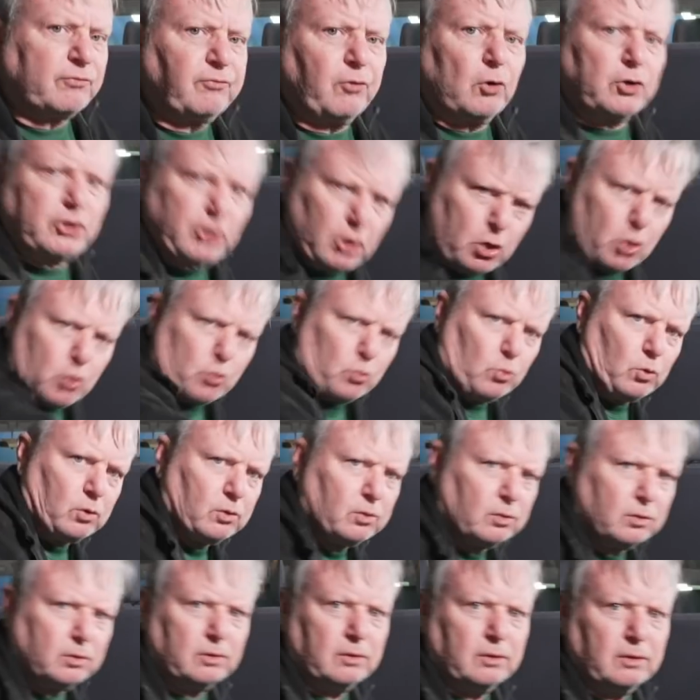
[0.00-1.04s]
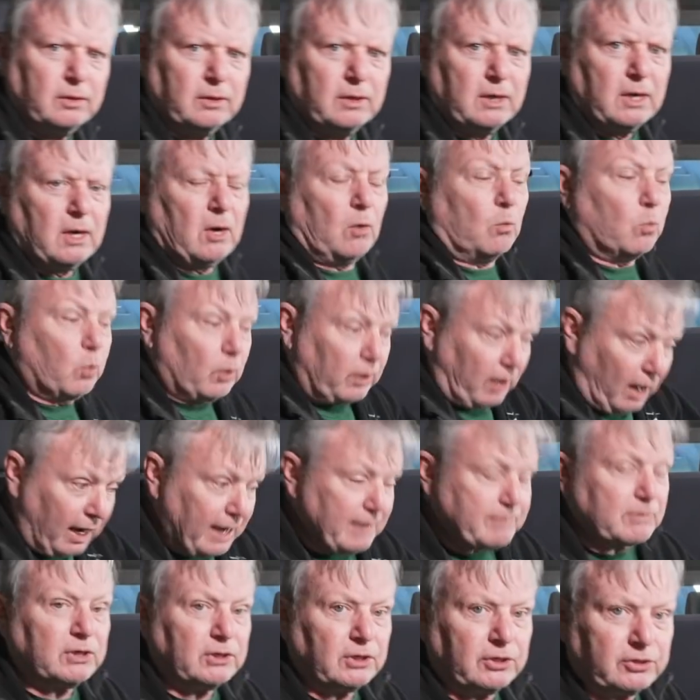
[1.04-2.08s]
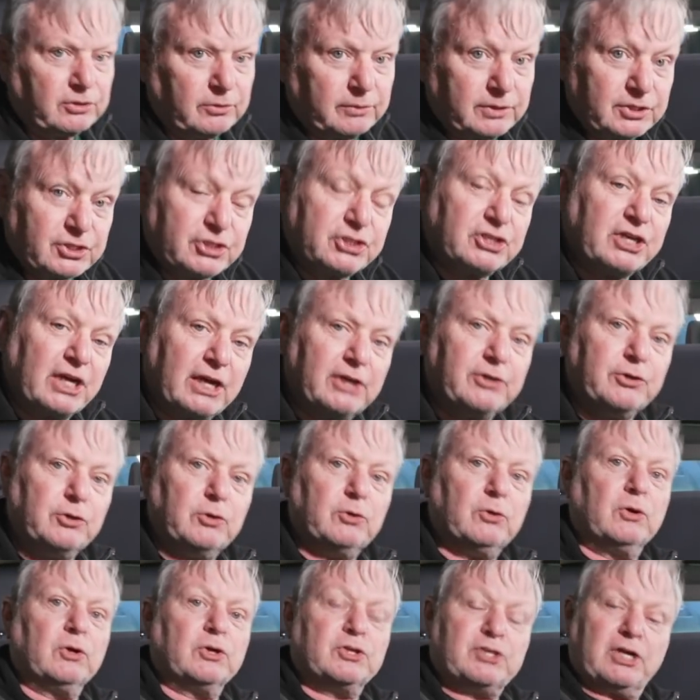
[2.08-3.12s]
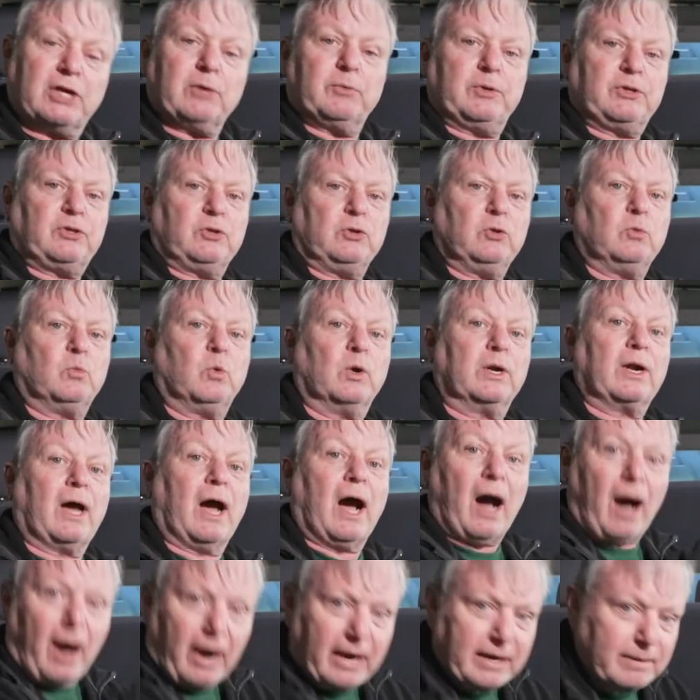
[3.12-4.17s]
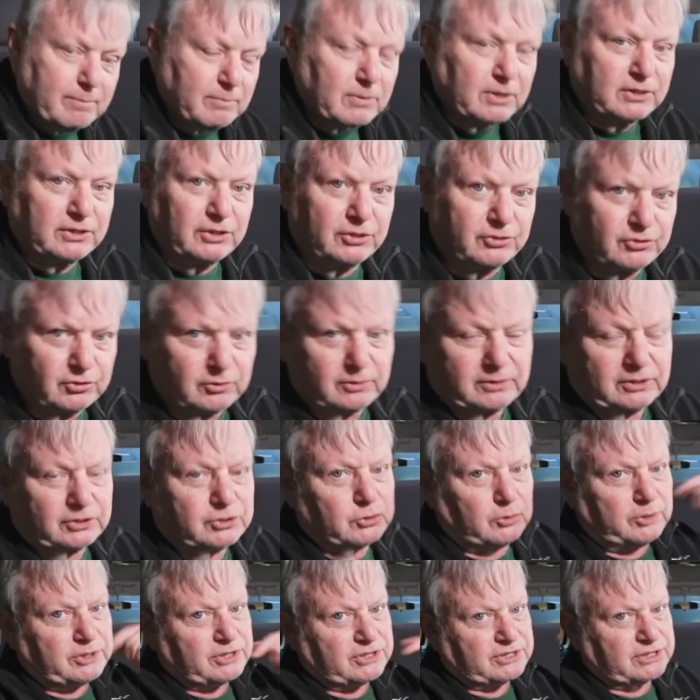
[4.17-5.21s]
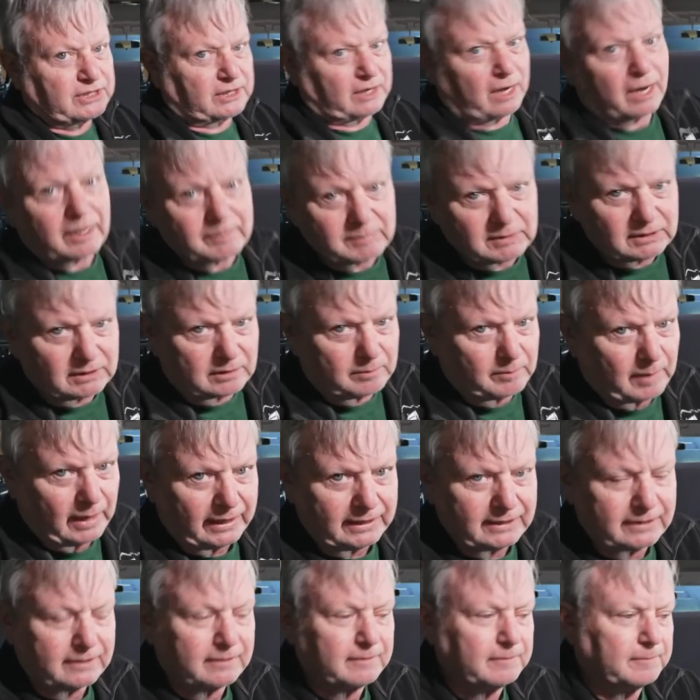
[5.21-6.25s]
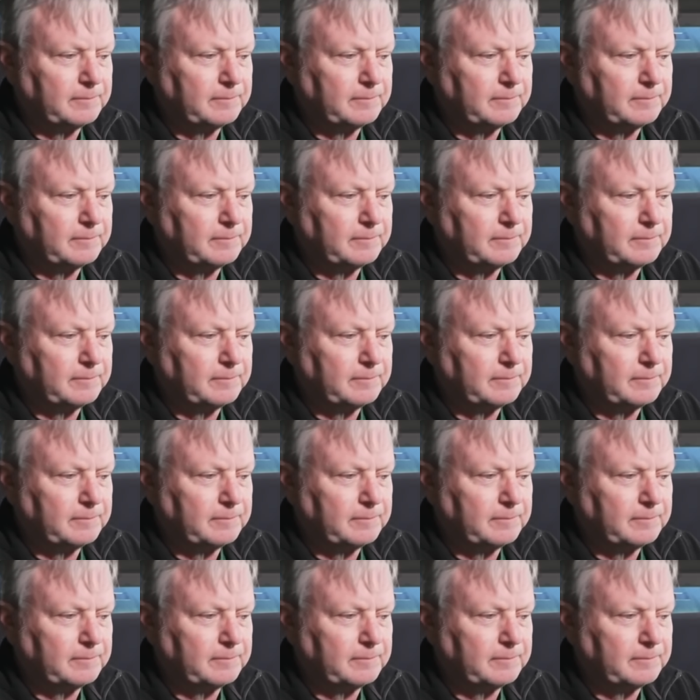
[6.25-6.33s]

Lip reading: for you. What I'm going to do is share with you what I'm going to do and the choices that I'm going to make,